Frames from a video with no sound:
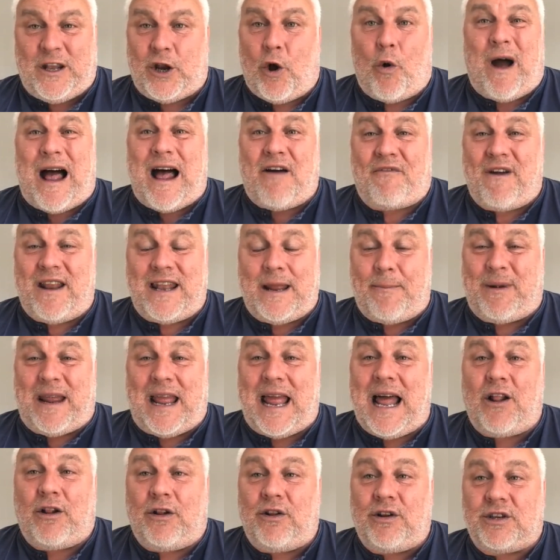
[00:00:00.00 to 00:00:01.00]
We don't have
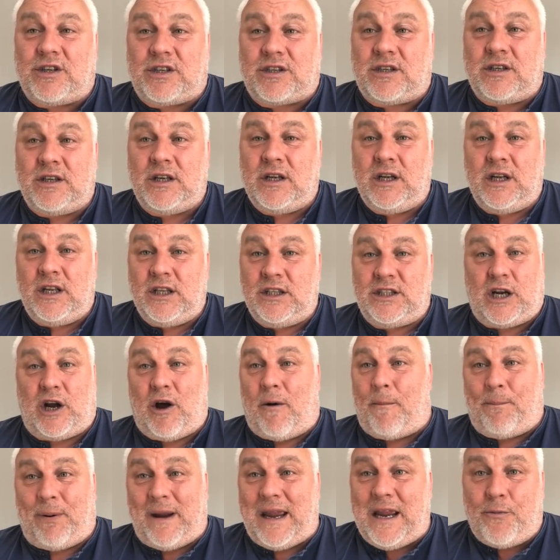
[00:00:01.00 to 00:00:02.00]
anybody else to
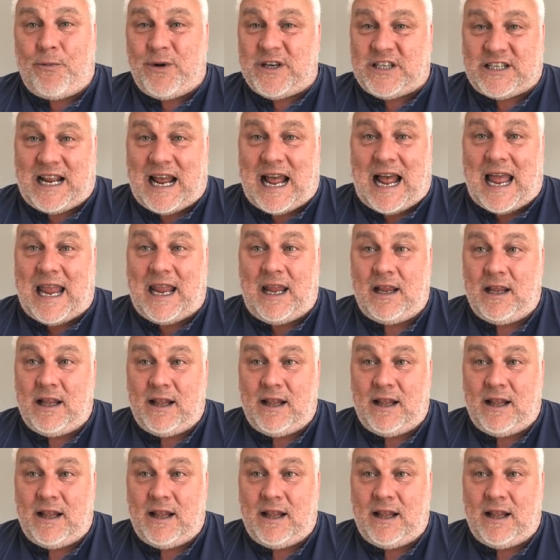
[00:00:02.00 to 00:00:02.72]
compete with Sky.